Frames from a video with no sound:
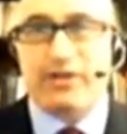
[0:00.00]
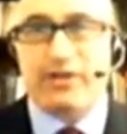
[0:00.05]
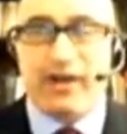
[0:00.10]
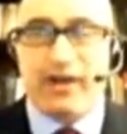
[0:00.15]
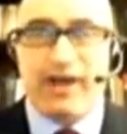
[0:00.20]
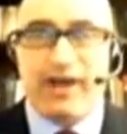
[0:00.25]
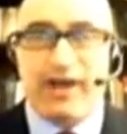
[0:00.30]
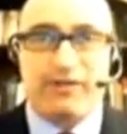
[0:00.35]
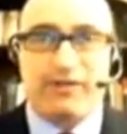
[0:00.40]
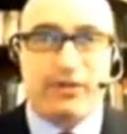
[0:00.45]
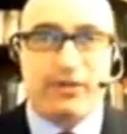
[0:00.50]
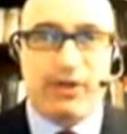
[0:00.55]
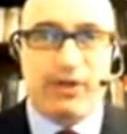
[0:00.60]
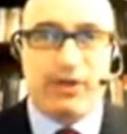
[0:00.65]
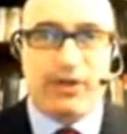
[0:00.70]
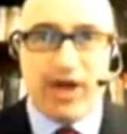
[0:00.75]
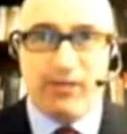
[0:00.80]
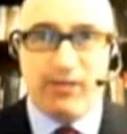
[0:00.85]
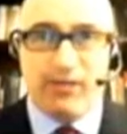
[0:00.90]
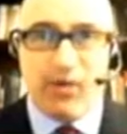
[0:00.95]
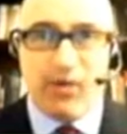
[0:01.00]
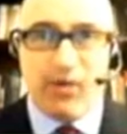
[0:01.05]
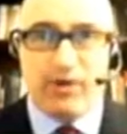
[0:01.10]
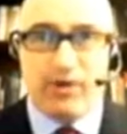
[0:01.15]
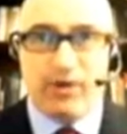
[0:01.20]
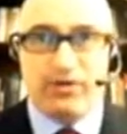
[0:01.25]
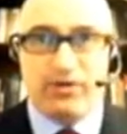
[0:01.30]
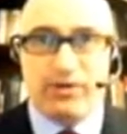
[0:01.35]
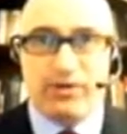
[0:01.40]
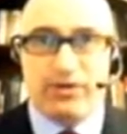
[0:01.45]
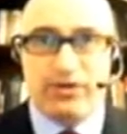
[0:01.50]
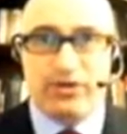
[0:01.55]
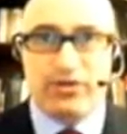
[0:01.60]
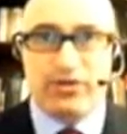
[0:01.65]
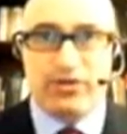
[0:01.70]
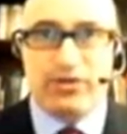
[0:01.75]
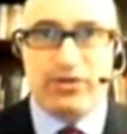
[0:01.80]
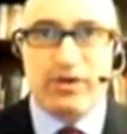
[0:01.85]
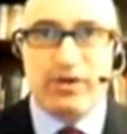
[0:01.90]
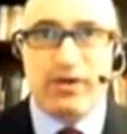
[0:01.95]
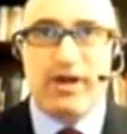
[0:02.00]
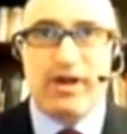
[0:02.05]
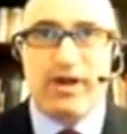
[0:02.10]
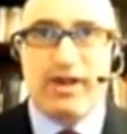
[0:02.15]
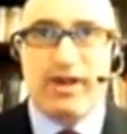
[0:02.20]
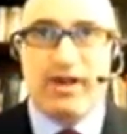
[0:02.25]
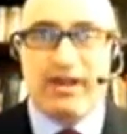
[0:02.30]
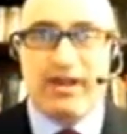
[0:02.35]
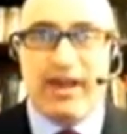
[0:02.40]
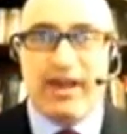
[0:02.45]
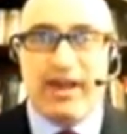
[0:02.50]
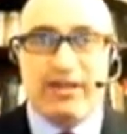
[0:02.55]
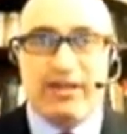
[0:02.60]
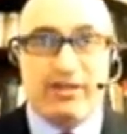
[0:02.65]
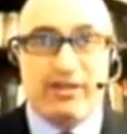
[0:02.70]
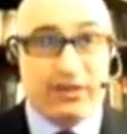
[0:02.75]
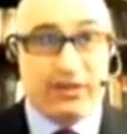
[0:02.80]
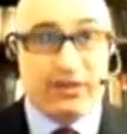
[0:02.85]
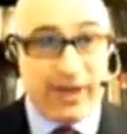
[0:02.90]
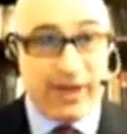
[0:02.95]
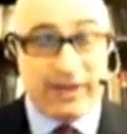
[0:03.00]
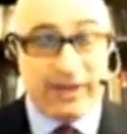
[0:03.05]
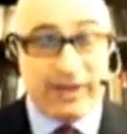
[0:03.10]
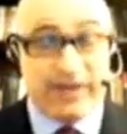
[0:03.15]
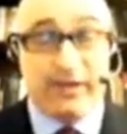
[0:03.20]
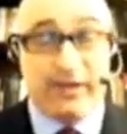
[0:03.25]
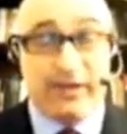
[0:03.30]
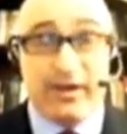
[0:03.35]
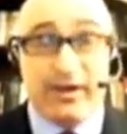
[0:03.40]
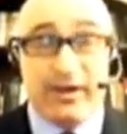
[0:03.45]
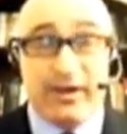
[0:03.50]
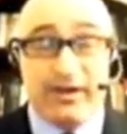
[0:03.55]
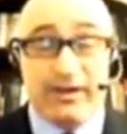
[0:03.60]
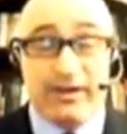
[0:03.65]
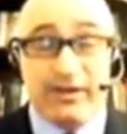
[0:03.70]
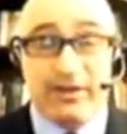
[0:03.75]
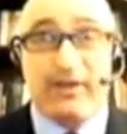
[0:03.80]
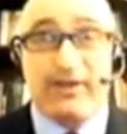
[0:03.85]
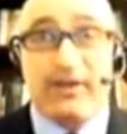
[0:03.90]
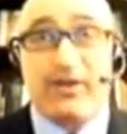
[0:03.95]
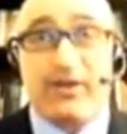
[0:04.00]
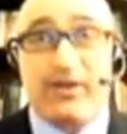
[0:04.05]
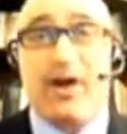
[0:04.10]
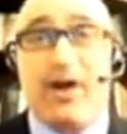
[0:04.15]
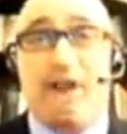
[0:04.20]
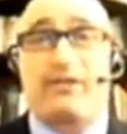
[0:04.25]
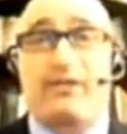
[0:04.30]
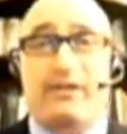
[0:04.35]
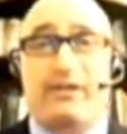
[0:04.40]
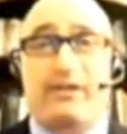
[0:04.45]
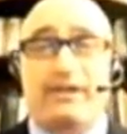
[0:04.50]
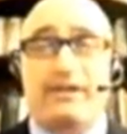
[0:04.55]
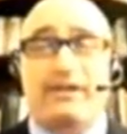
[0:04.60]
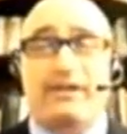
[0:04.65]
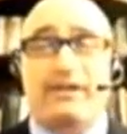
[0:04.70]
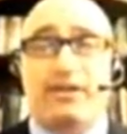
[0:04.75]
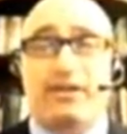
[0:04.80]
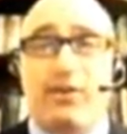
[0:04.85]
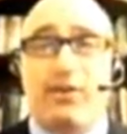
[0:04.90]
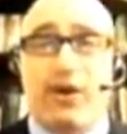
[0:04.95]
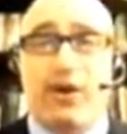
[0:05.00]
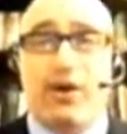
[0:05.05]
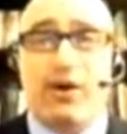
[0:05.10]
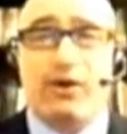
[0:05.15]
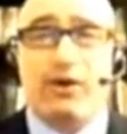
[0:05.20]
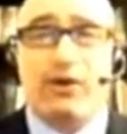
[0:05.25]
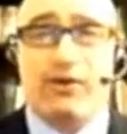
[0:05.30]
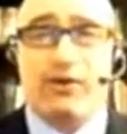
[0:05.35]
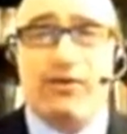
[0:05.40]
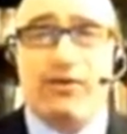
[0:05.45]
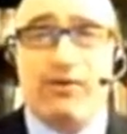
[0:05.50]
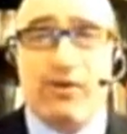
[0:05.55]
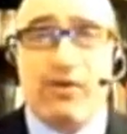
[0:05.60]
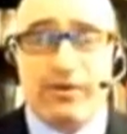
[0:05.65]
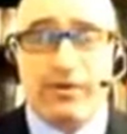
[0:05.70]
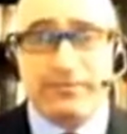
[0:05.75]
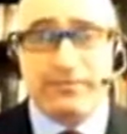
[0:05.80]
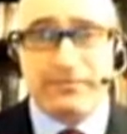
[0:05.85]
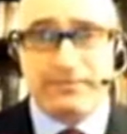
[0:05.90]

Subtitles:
are going to have to do a lot more to ensure that there's a great degree of confidence in the yuan going forward.